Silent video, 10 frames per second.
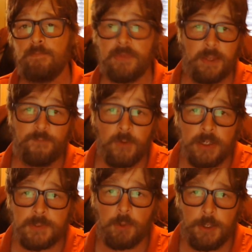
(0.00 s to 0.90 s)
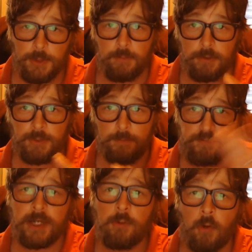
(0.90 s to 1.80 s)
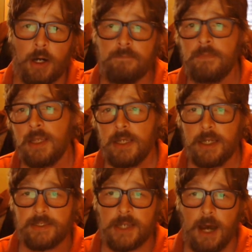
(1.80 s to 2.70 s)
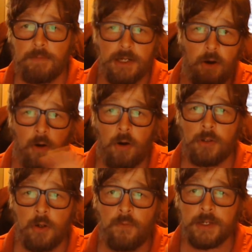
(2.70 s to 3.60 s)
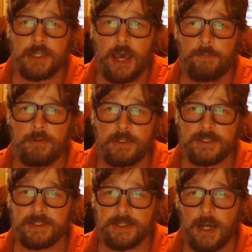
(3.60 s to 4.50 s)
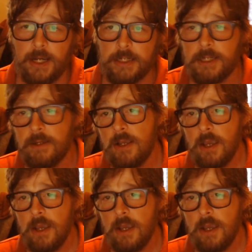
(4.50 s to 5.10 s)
The first one, the big one, is common all over capitalist society.